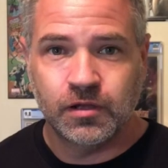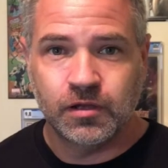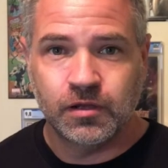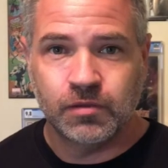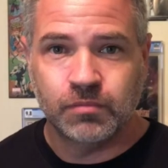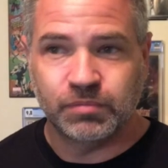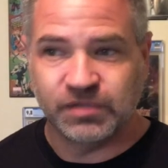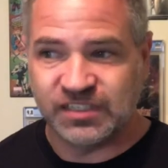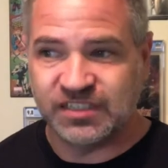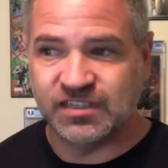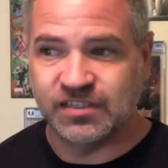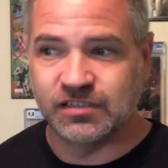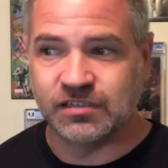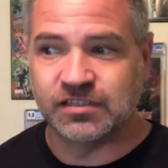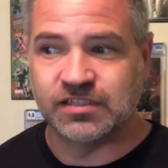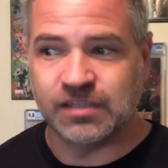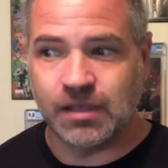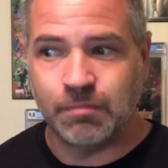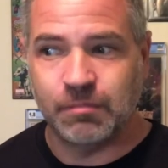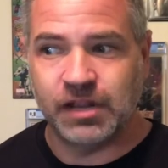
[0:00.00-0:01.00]
but still,
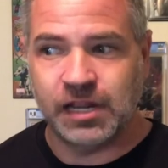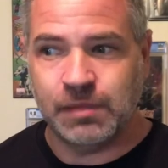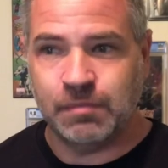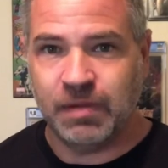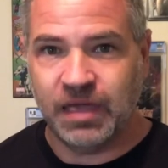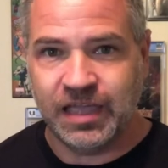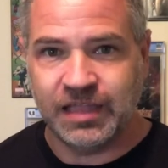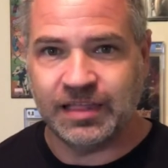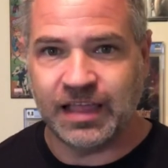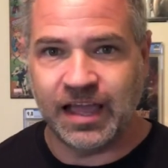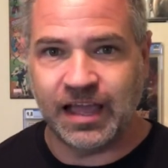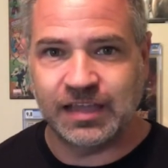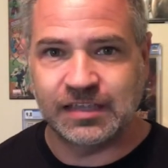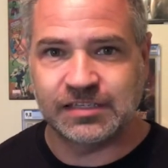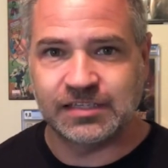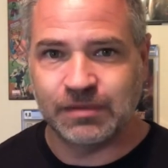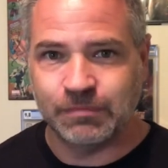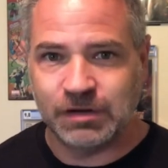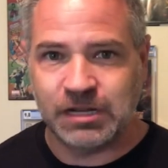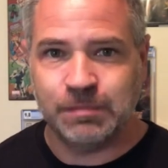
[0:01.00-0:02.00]
somebody paid that.
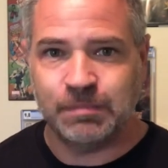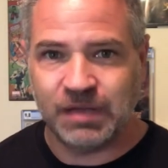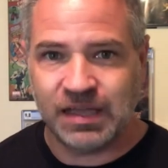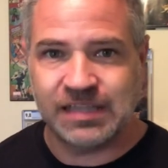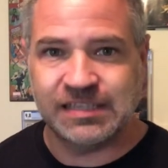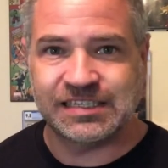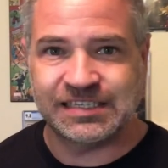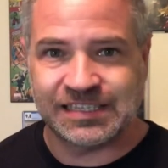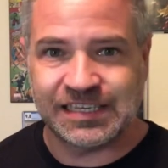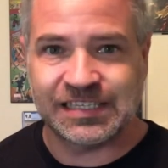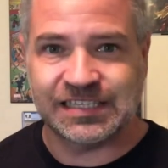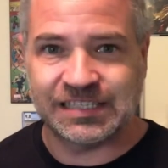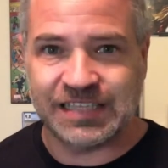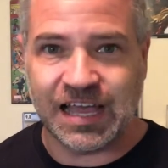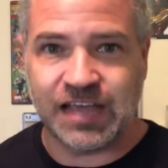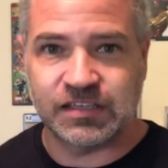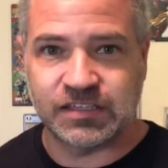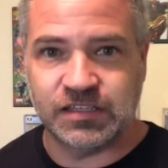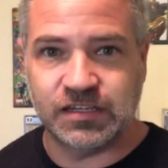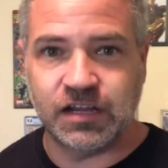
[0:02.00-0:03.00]
Somebody paid
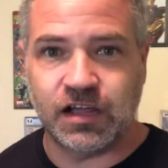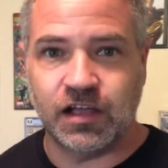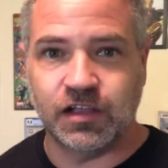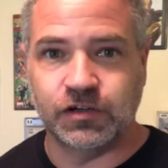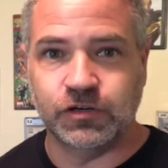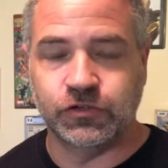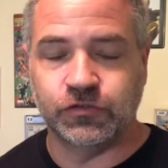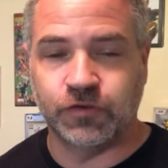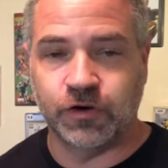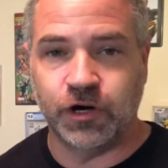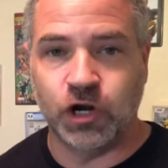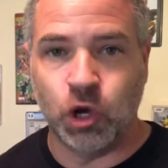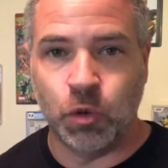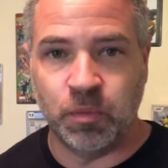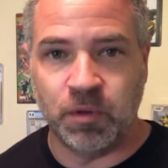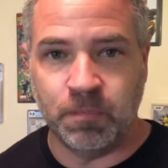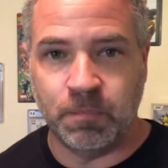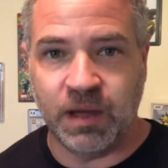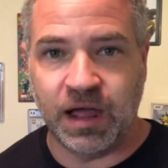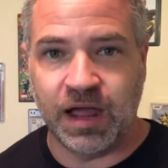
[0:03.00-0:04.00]
$6,000 for an
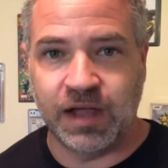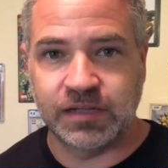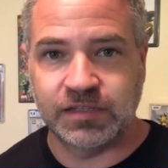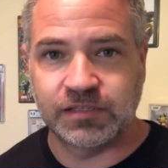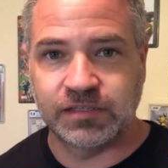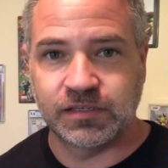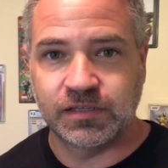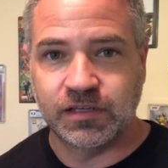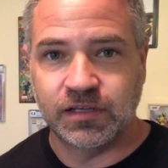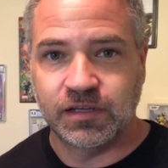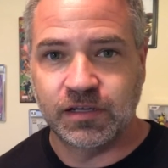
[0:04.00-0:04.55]
open box